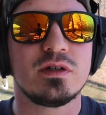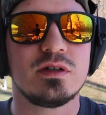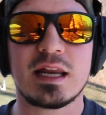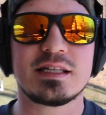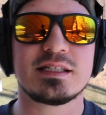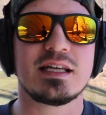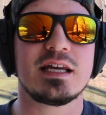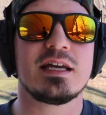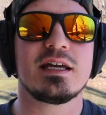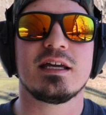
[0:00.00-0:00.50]
I
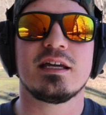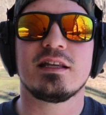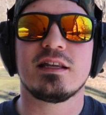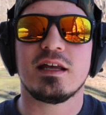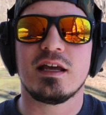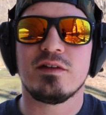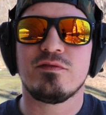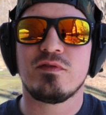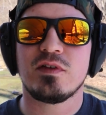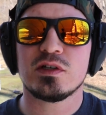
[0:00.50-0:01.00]
say
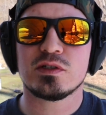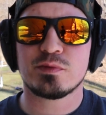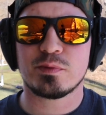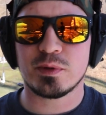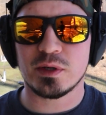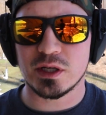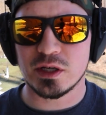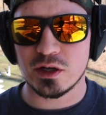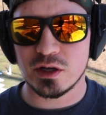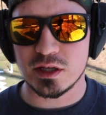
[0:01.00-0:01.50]
it feels
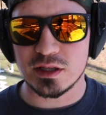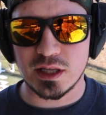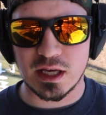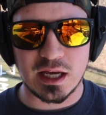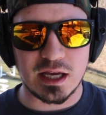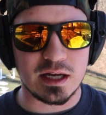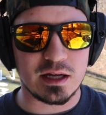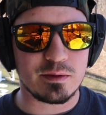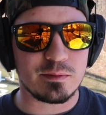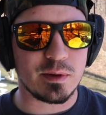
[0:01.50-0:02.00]
pretty good in the
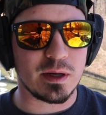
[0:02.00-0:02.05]
hand,